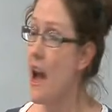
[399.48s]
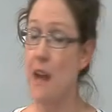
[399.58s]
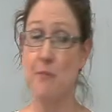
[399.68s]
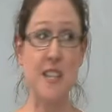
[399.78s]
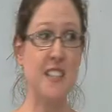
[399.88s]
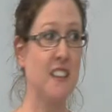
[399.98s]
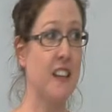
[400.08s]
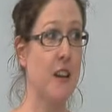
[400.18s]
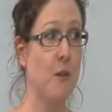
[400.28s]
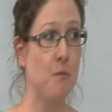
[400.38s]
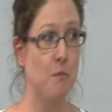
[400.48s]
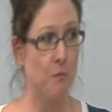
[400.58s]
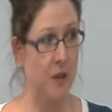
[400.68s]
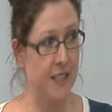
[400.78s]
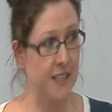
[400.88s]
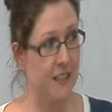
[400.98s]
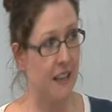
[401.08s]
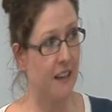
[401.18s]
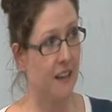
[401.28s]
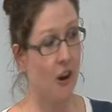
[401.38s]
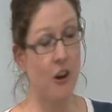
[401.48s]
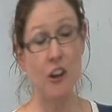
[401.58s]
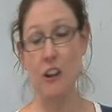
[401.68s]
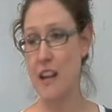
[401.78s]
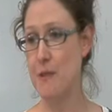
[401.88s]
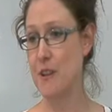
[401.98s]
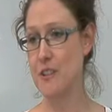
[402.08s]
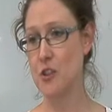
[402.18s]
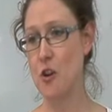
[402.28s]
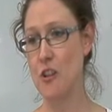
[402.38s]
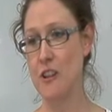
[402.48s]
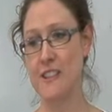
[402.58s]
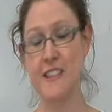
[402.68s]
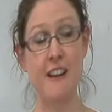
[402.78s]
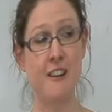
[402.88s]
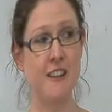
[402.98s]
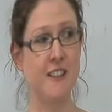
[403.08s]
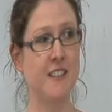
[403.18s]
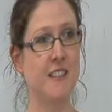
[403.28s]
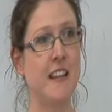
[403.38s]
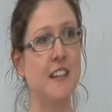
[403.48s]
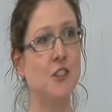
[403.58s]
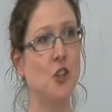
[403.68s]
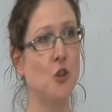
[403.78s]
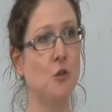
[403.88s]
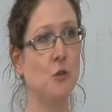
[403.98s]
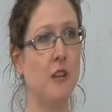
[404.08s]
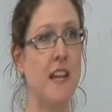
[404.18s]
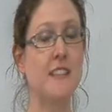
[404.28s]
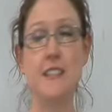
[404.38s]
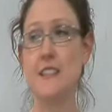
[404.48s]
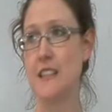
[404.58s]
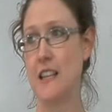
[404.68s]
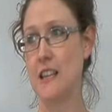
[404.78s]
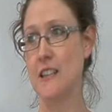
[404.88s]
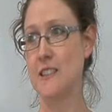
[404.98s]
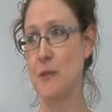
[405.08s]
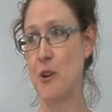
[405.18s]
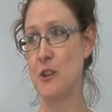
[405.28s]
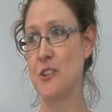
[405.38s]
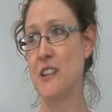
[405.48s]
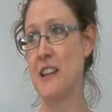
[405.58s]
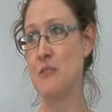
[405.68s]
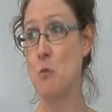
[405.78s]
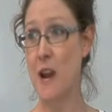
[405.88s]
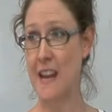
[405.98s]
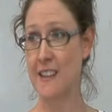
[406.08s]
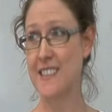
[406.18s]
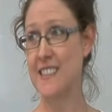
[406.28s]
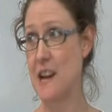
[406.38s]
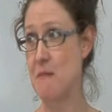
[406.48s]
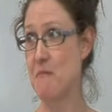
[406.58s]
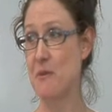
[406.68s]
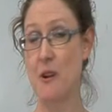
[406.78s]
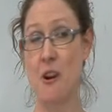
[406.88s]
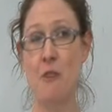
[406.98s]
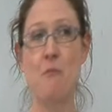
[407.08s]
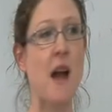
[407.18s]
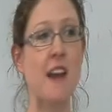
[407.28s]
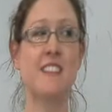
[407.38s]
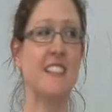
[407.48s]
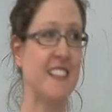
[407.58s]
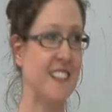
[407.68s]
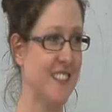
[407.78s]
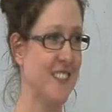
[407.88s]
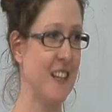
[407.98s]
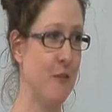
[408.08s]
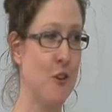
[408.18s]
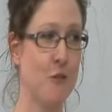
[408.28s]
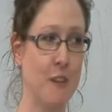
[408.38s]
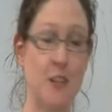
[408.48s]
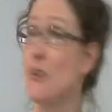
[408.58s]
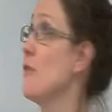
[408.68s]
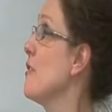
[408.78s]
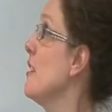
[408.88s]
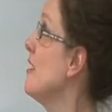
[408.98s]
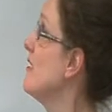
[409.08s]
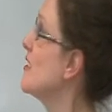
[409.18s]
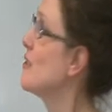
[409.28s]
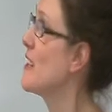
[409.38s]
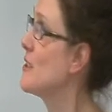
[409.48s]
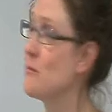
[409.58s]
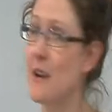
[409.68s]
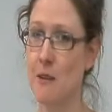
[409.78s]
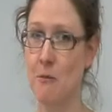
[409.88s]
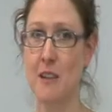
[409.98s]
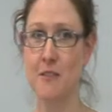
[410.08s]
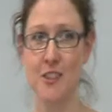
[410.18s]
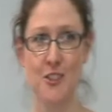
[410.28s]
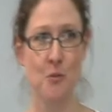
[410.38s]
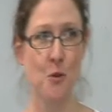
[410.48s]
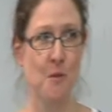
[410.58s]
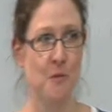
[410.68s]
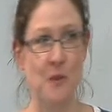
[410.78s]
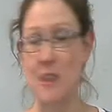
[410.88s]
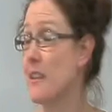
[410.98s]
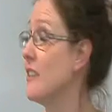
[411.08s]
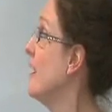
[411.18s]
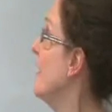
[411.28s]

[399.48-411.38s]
And basically, places like our climate, Scotland, Ireland, nice, cool, 18-degree summers and wet, damp are paradise if you're Phytophthora. So that's why we have such a problem with it.